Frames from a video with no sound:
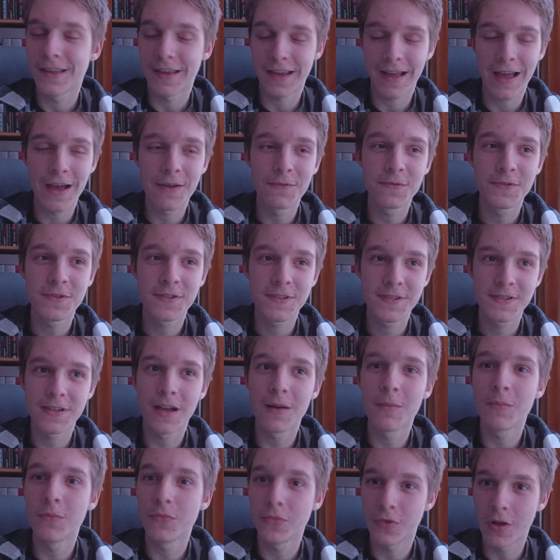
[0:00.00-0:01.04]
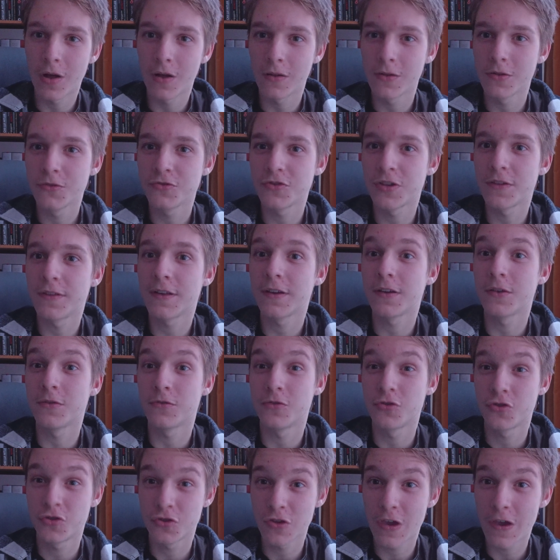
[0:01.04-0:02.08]
have some knowledge that they
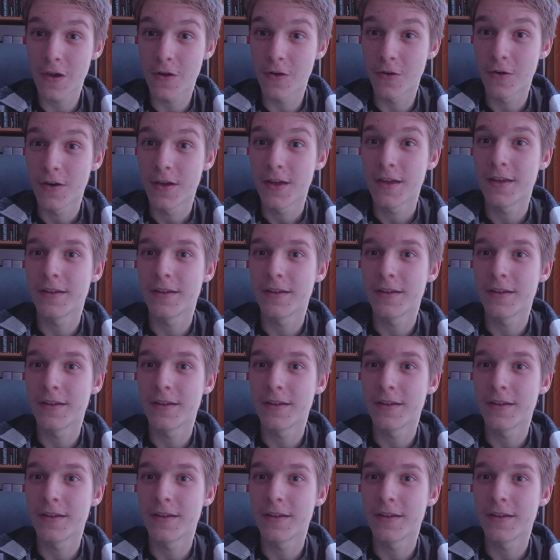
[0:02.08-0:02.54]
could share